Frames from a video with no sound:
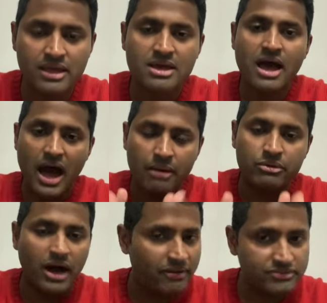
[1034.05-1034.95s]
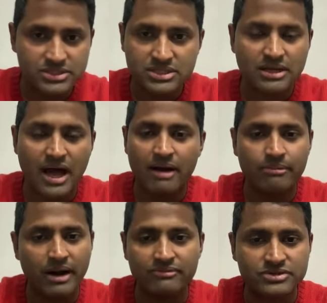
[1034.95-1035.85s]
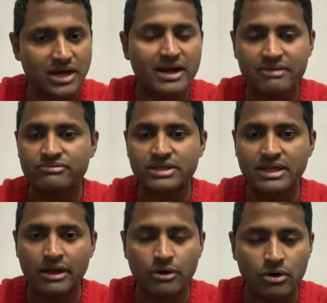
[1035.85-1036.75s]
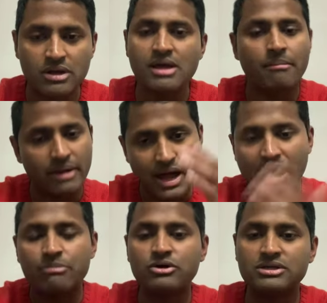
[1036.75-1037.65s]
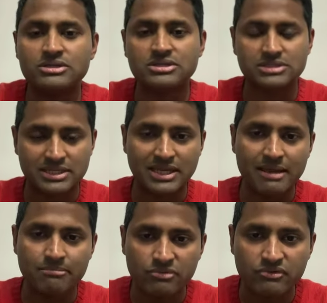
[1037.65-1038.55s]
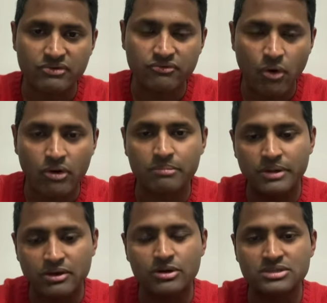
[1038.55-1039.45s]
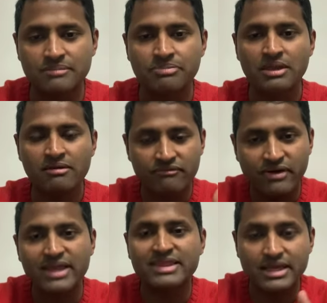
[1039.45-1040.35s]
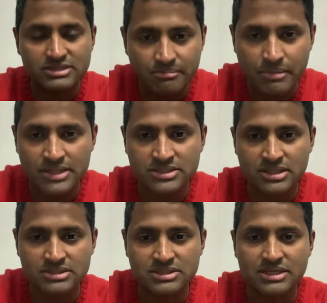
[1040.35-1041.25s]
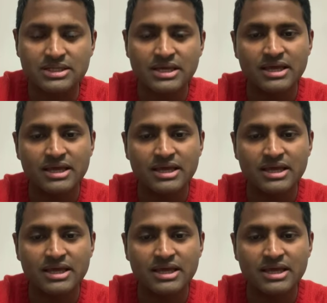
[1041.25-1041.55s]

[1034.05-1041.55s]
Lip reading: I've tried everything I know, but I'm going to keep moving forward, because faith as a mustard seed